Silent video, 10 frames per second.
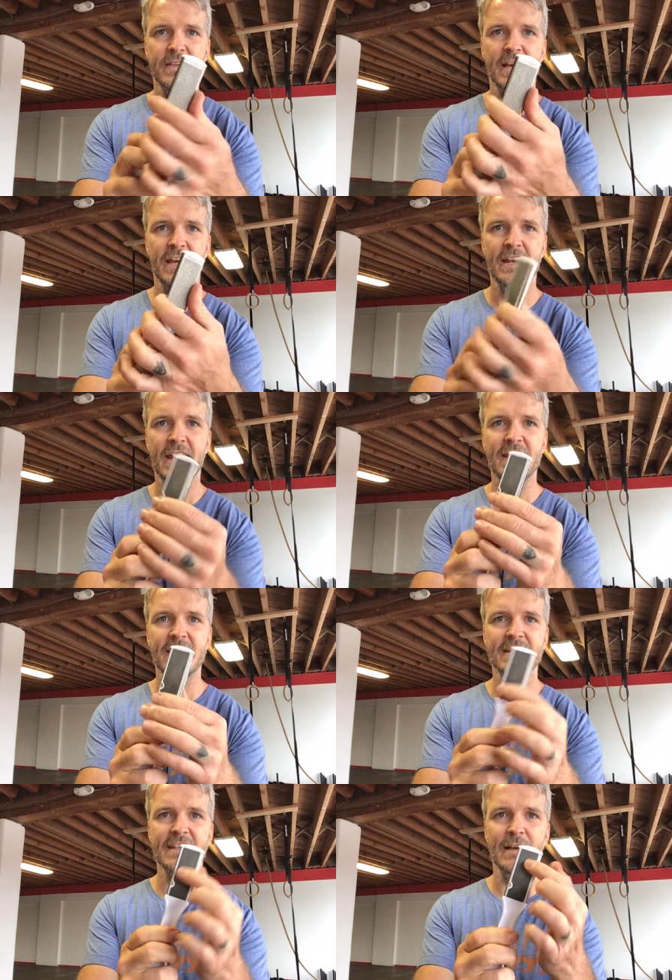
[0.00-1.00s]
side, and then
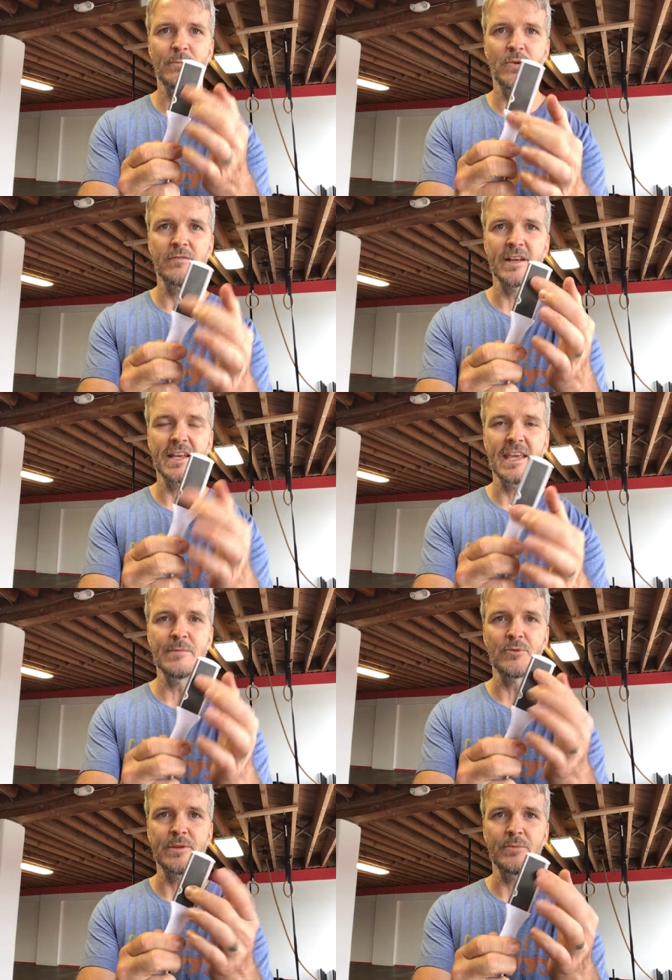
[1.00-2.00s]
it's got more of like an
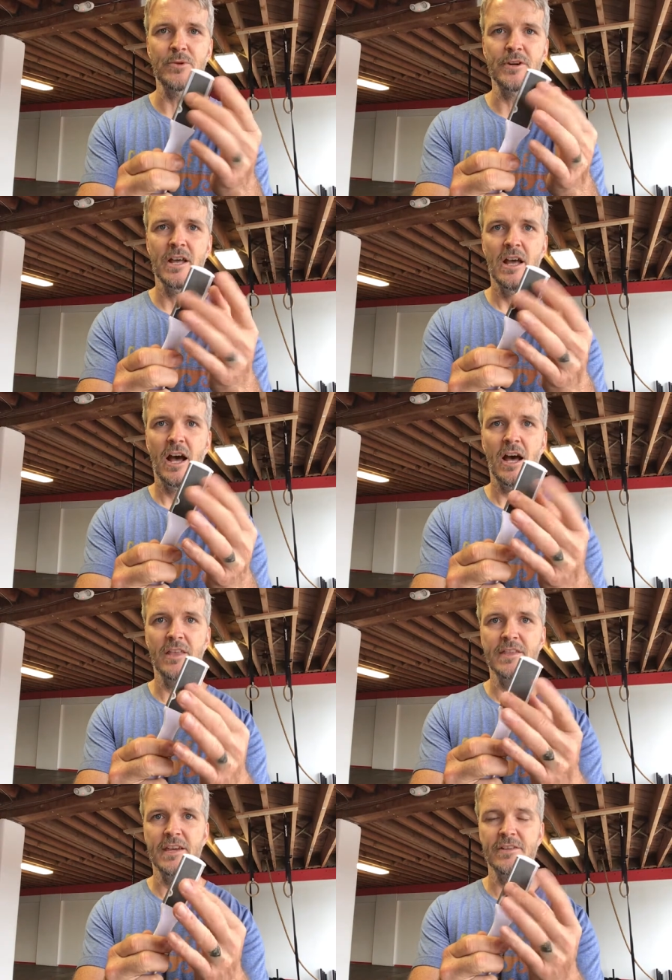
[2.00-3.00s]
emery board
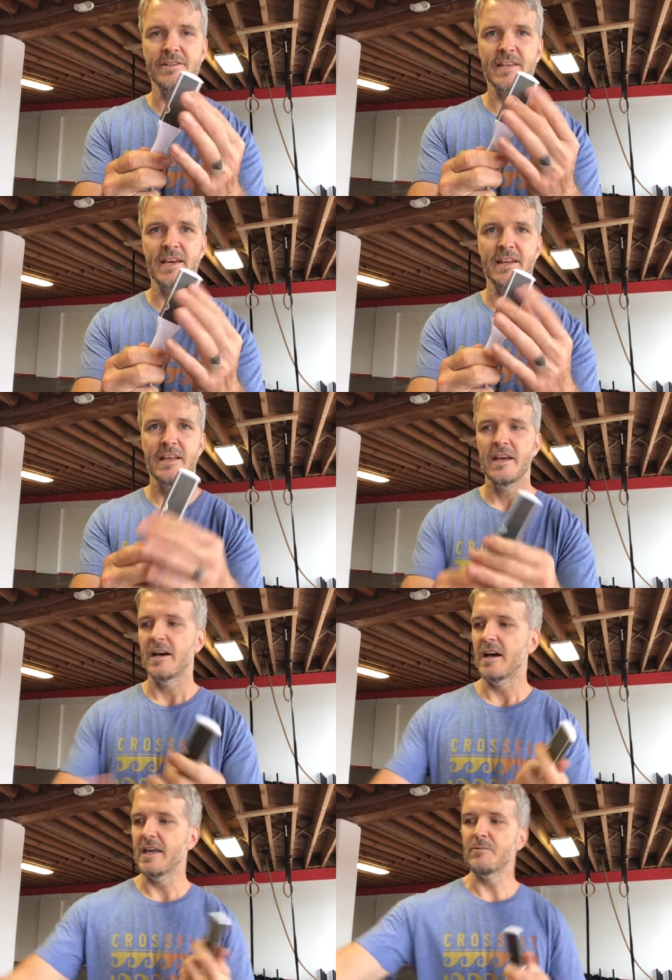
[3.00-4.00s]
on the other side.
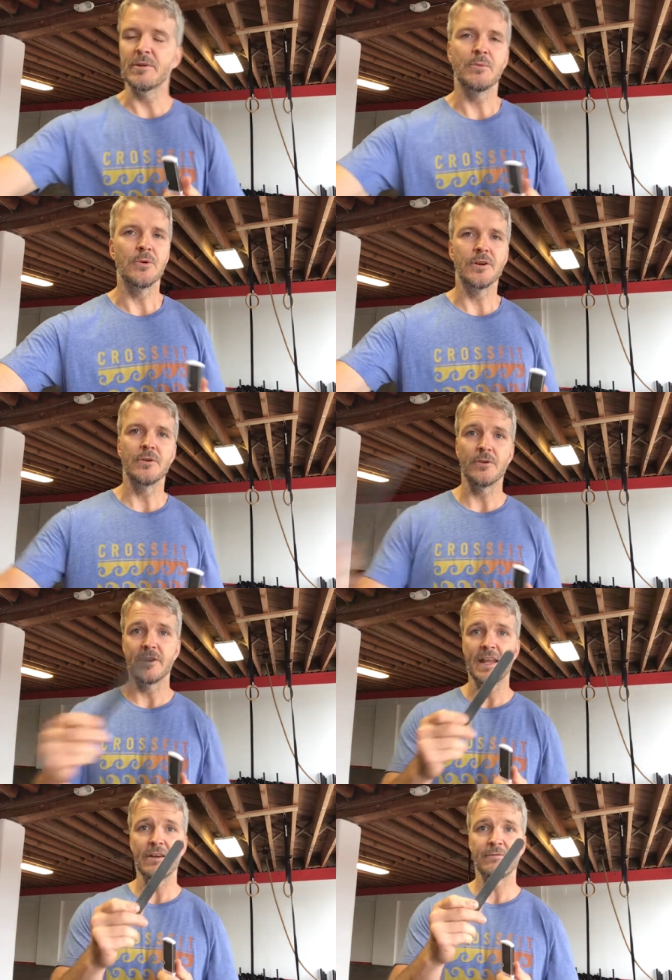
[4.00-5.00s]
Emery board or nail